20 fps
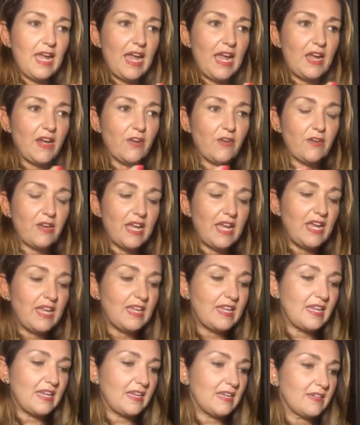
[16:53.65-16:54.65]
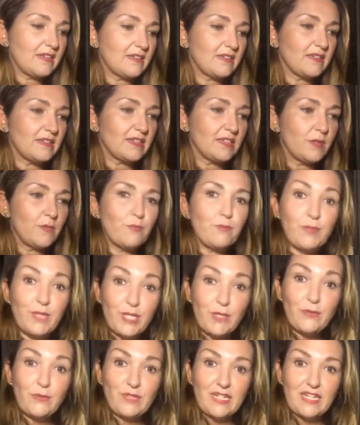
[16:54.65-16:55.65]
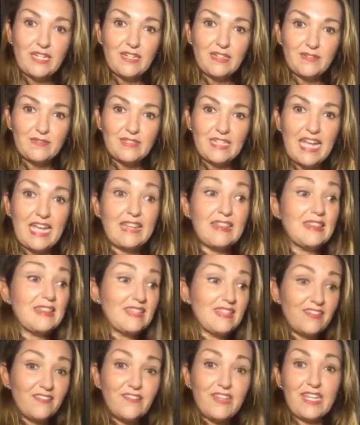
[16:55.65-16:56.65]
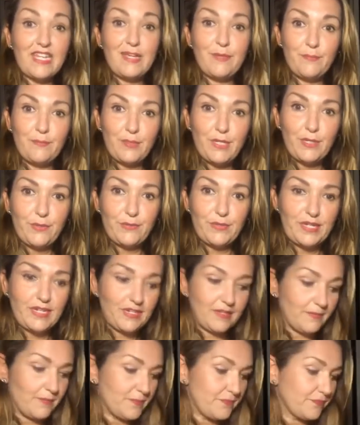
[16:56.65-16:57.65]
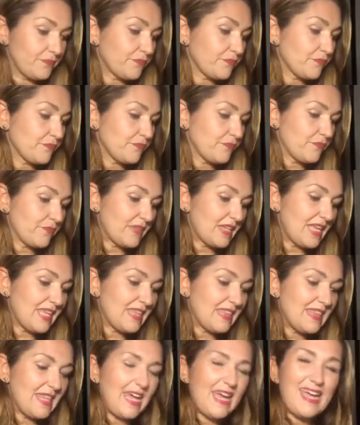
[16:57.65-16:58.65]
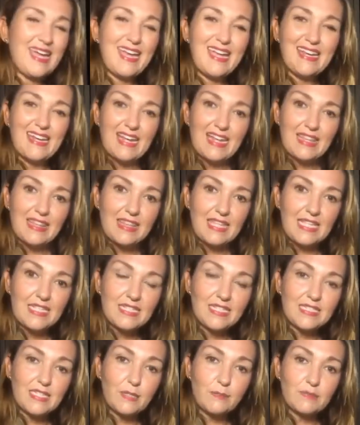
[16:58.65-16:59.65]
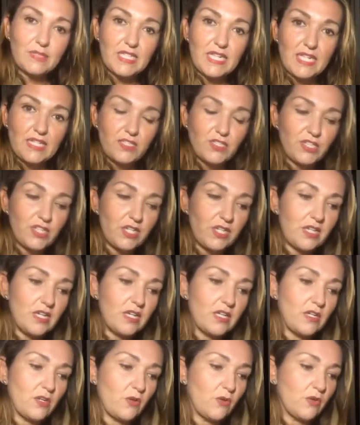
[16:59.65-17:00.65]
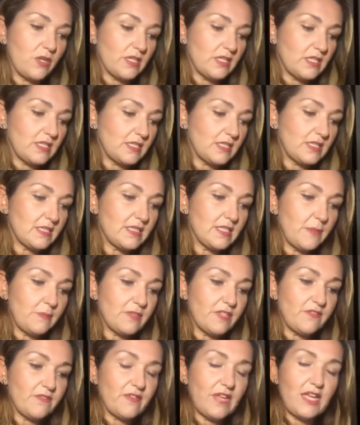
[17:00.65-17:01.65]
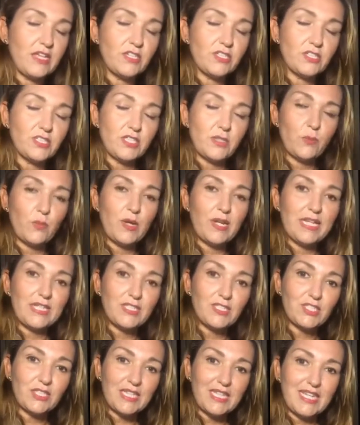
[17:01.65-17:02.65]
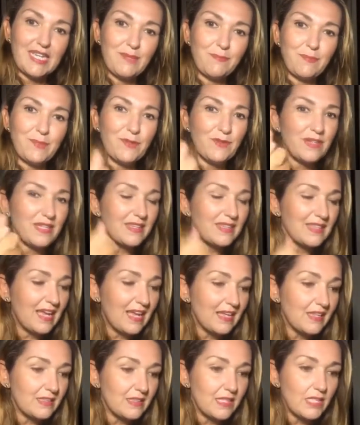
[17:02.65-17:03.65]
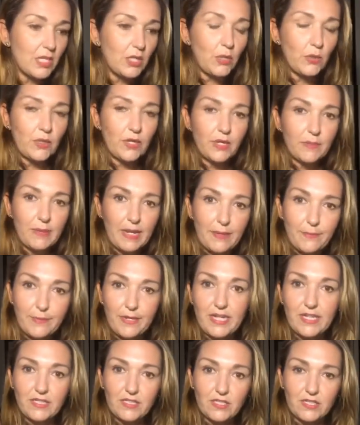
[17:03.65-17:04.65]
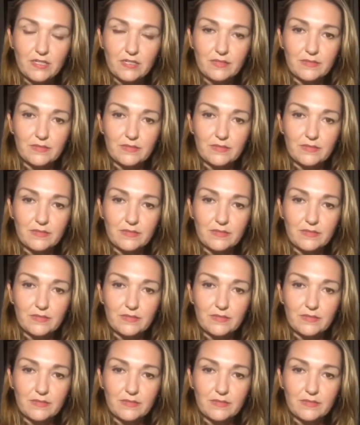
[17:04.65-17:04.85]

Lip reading: creating beauty and living in beauty, than this temptation or this deceptive energy wanting to keep you in that lower vibration,